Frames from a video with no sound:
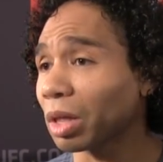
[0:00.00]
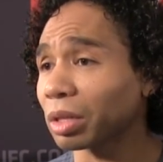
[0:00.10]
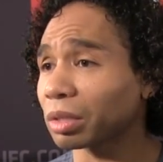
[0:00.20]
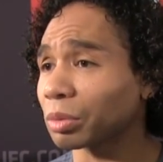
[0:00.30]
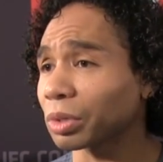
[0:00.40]

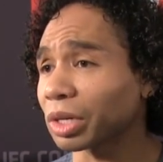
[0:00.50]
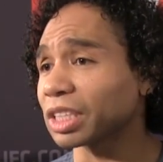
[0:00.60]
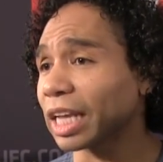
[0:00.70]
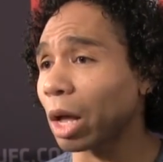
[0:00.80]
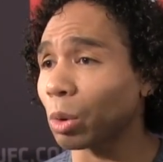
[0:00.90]
Well, we're going
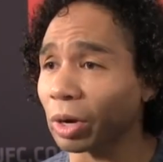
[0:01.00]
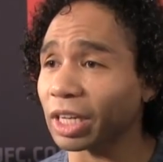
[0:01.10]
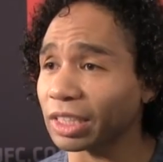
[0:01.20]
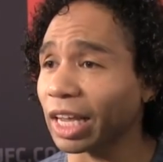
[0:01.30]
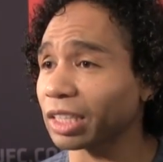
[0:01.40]
to see how
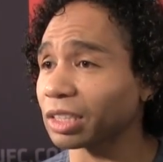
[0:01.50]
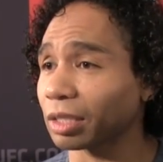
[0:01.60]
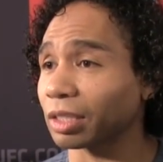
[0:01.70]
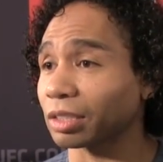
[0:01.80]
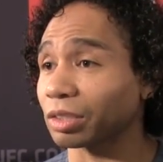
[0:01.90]
quick his hands
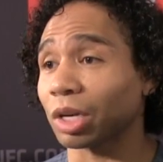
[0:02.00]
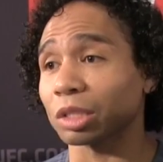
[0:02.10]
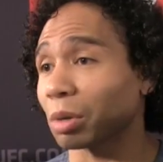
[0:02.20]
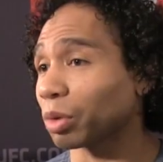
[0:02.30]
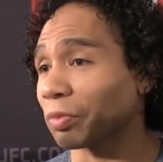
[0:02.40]
can
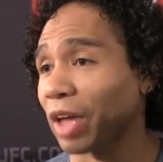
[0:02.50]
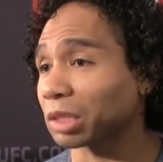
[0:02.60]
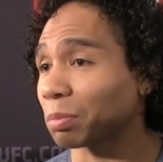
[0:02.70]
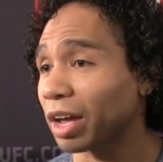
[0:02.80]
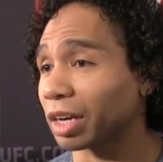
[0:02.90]
touch my
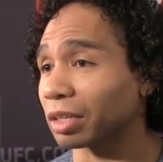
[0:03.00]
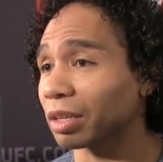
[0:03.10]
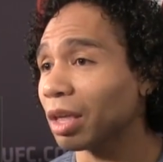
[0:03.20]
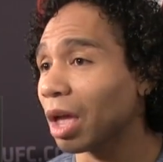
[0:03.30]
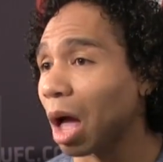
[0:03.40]
fast body.
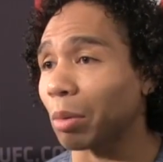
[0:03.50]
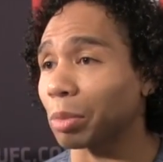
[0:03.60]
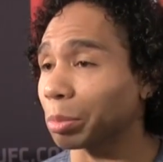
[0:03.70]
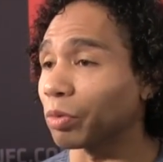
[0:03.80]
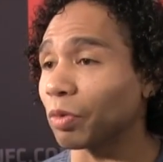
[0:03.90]
I'm
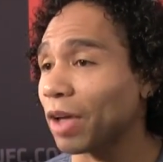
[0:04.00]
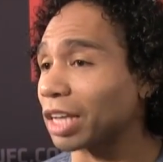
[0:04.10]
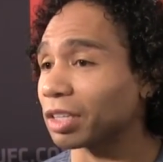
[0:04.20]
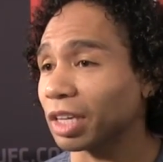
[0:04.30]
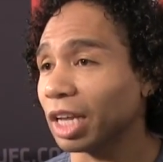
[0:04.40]
going to be moving
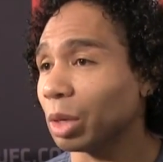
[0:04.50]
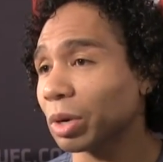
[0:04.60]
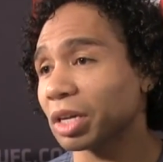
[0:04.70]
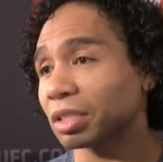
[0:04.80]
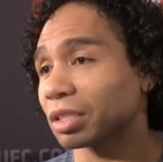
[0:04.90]
faster than he
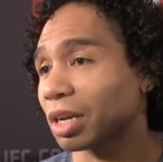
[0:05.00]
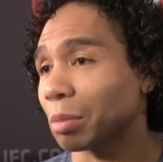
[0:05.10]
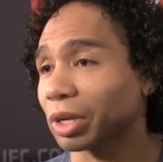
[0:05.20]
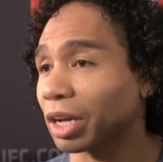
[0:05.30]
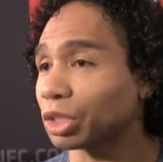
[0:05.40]
is, and
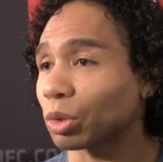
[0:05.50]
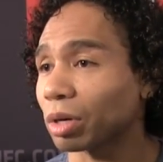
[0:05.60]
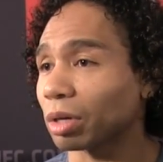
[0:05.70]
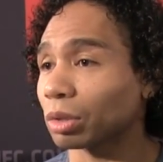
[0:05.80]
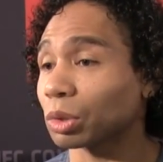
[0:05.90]
I'm going to cut a
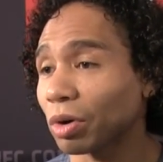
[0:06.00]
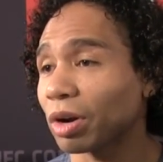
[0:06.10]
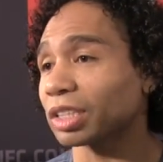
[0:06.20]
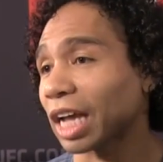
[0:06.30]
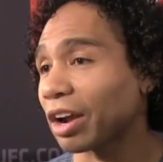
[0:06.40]
shorter, uh,
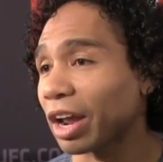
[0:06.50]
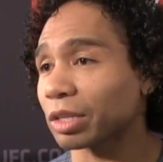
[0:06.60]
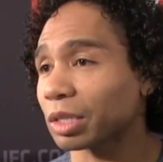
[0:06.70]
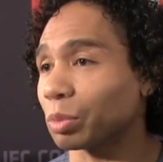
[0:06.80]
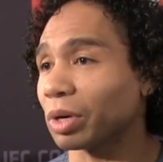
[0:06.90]
shorter and tighter angles